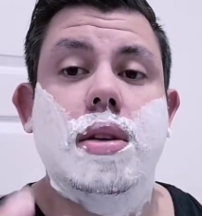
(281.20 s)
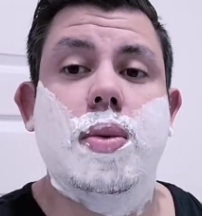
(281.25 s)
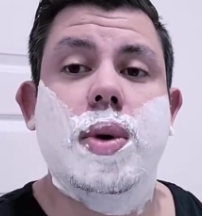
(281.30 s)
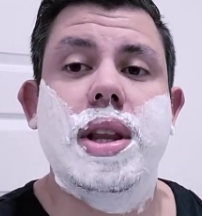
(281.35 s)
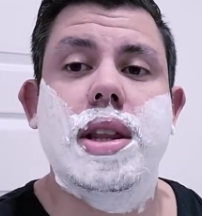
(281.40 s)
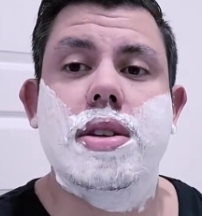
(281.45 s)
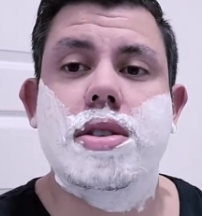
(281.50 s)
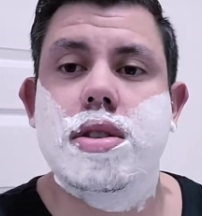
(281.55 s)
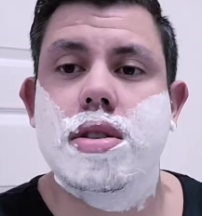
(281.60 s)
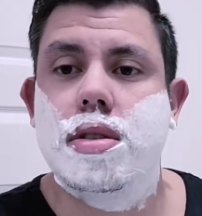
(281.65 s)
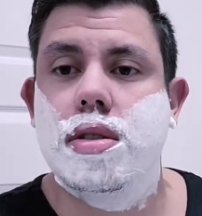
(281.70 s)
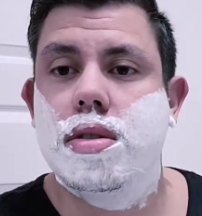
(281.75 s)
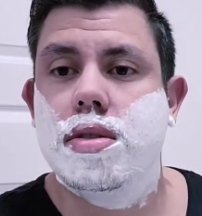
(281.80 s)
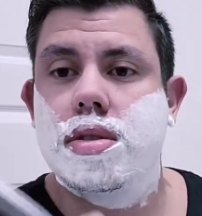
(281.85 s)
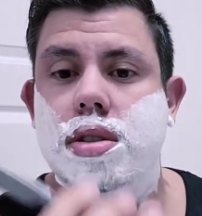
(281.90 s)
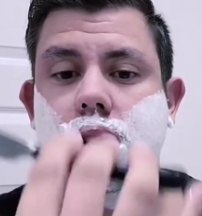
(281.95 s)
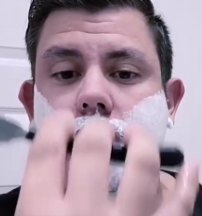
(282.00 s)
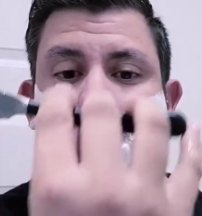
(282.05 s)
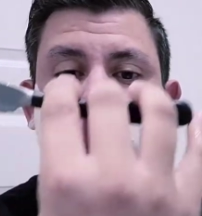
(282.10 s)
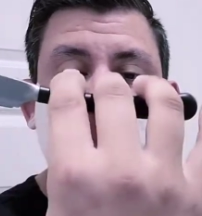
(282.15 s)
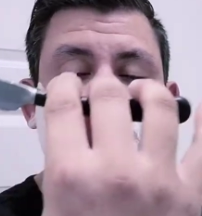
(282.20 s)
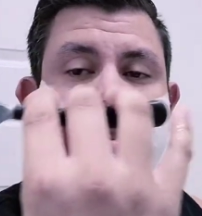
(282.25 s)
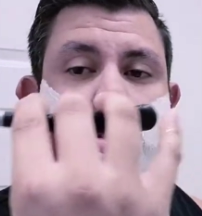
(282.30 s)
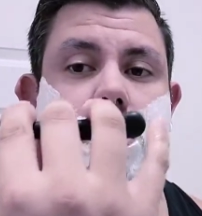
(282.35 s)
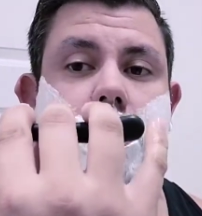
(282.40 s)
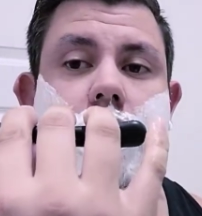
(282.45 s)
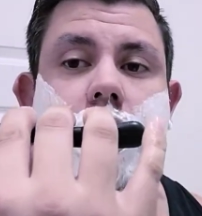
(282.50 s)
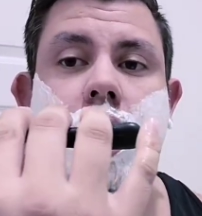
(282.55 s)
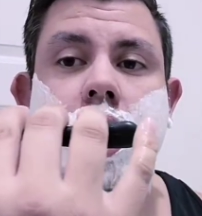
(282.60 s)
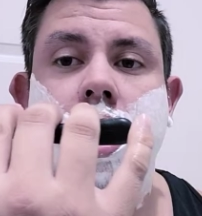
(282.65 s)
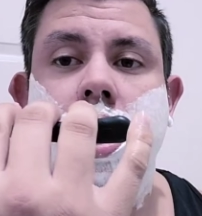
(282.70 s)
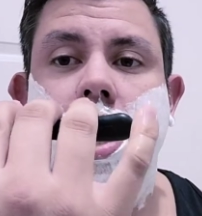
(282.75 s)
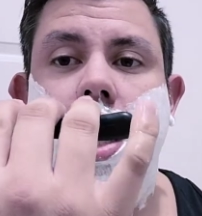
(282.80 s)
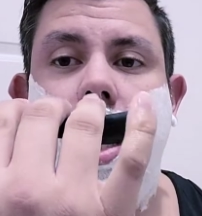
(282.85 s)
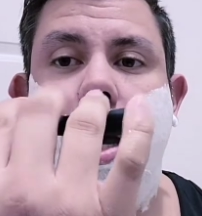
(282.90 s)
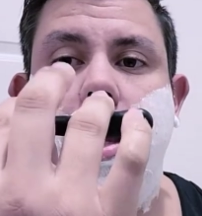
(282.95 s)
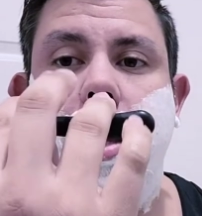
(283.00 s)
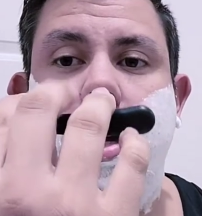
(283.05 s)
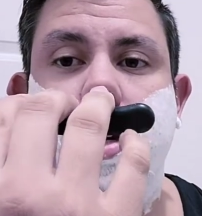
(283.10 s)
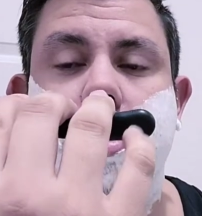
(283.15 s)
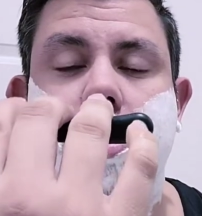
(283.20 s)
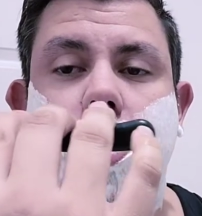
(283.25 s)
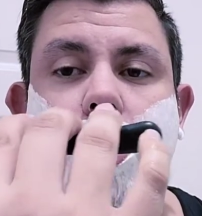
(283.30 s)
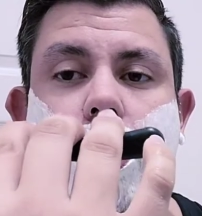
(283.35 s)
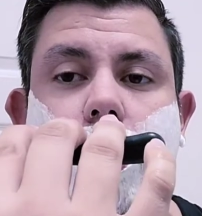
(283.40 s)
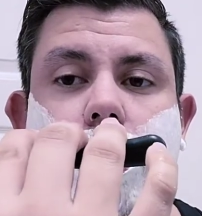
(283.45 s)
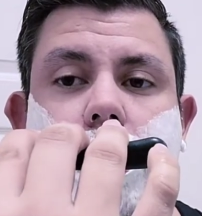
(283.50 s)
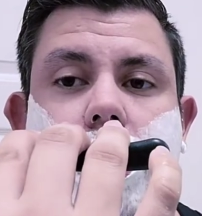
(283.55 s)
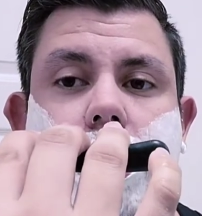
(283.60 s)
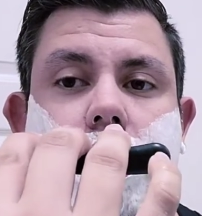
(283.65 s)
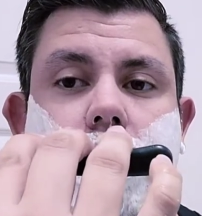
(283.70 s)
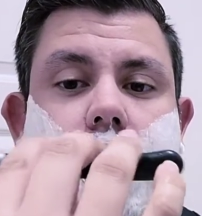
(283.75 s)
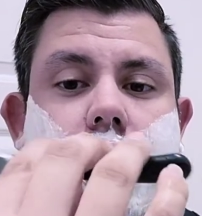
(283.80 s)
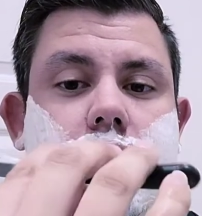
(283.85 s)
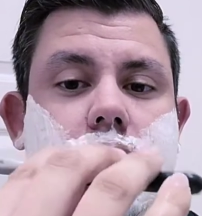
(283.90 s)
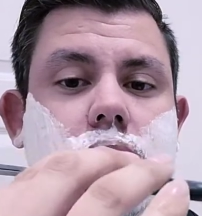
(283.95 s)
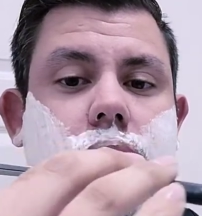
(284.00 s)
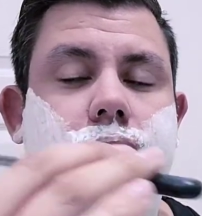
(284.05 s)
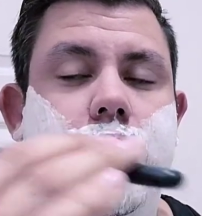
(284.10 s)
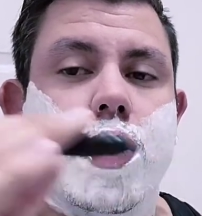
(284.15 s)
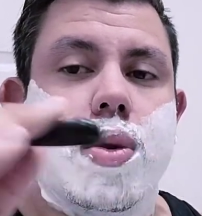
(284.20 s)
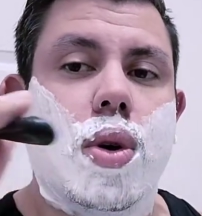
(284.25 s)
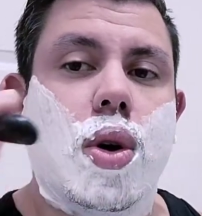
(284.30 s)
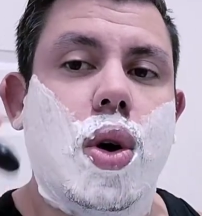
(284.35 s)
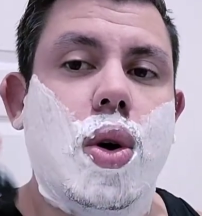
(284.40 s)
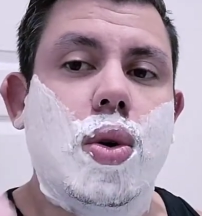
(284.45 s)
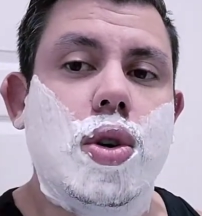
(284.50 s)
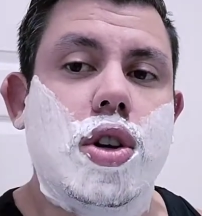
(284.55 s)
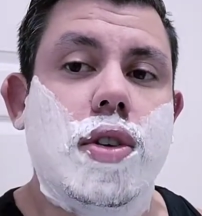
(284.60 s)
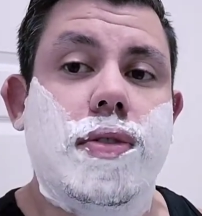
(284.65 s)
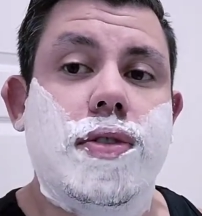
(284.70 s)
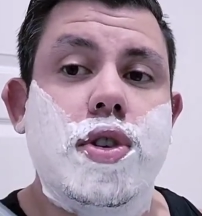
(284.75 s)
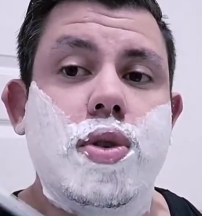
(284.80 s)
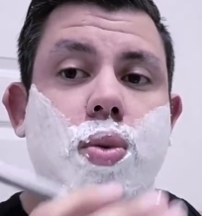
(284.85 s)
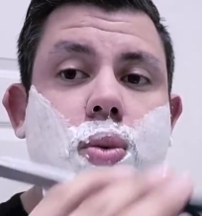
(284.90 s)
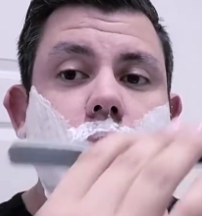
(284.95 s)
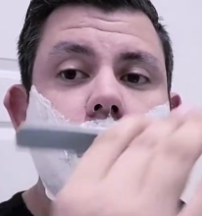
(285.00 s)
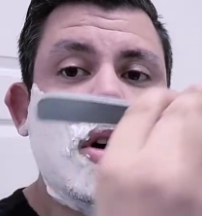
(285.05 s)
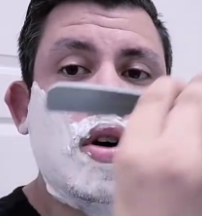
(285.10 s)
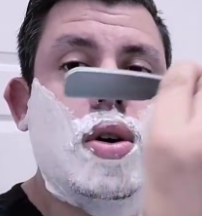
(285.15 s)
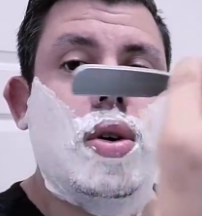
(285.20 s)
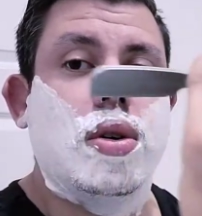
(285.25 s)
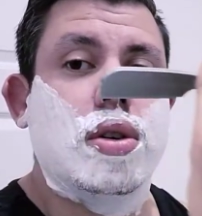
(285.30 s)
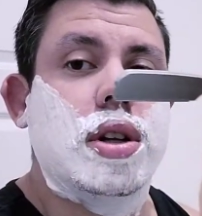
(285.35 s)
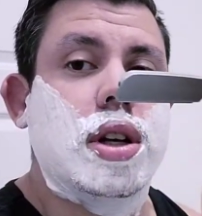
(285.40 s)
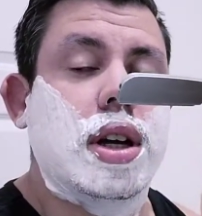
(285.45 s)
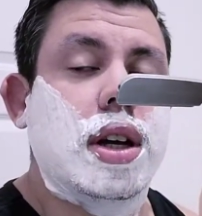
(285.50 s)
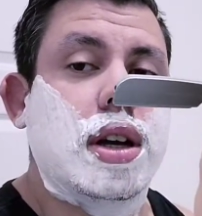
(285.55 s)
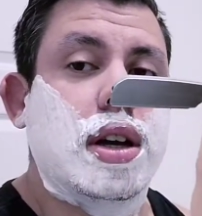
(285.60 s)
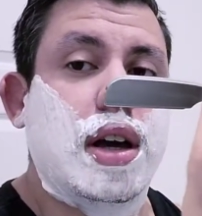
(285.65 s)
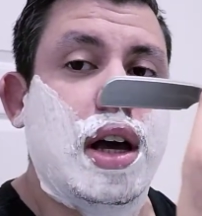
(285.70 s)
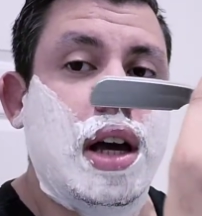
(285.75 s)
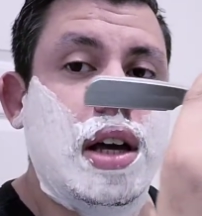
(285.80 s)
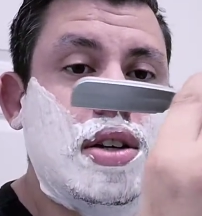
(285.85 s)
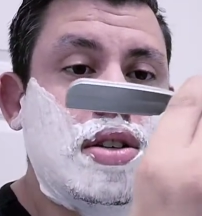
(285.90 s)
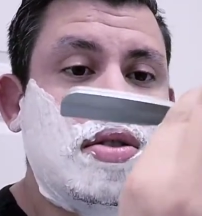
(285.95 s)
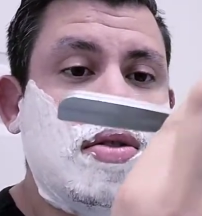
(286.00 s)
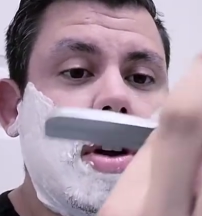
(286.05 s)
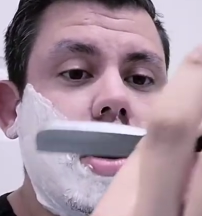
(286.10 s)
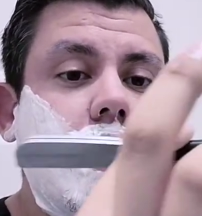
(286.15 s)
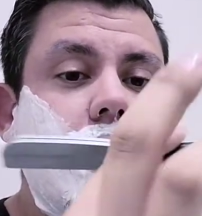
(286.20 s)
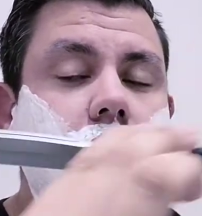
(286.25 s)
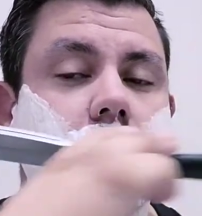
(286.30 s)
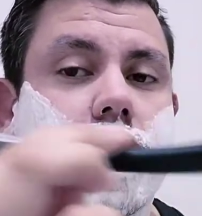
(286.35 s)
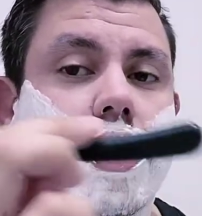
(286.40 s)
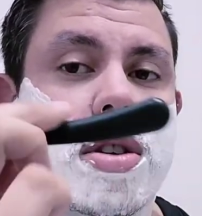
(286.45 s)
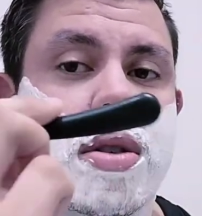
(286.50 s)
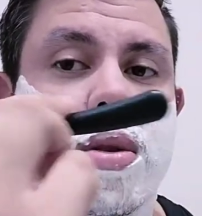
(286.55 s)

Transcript: the way that you use this is you I like to hold it as if you were if you were holding a straight razor.